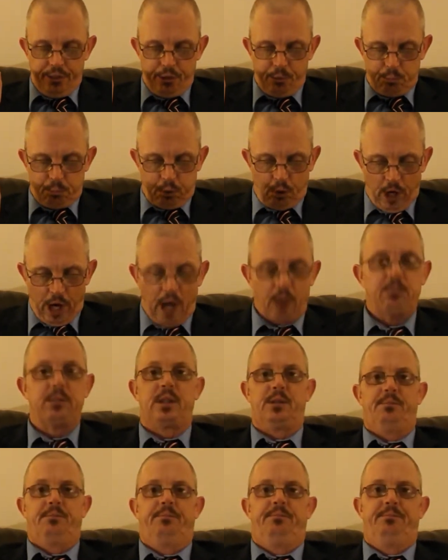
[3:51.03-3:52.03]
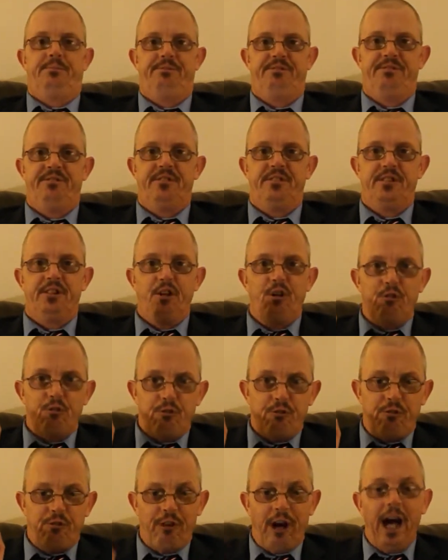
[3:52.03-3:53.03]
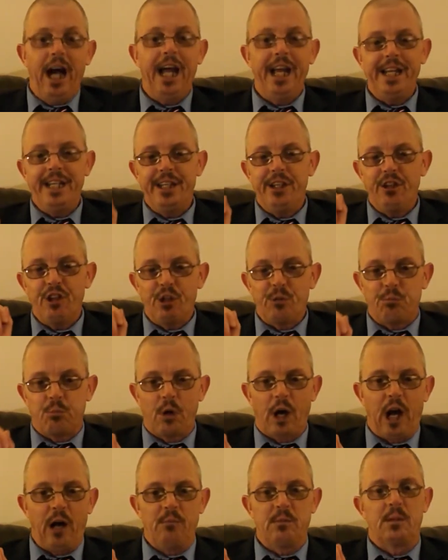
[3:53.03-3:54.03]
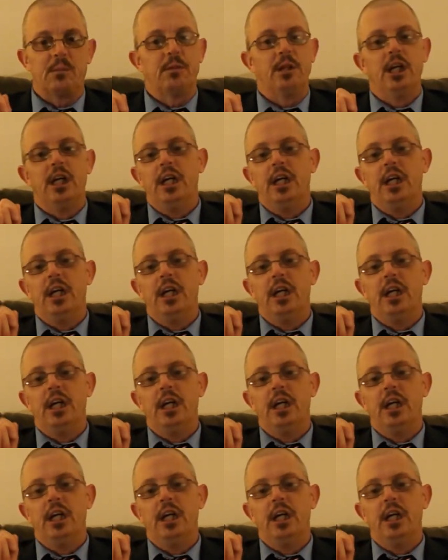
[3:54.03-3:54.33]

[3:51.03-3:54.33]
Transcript: the problem. Find the problem.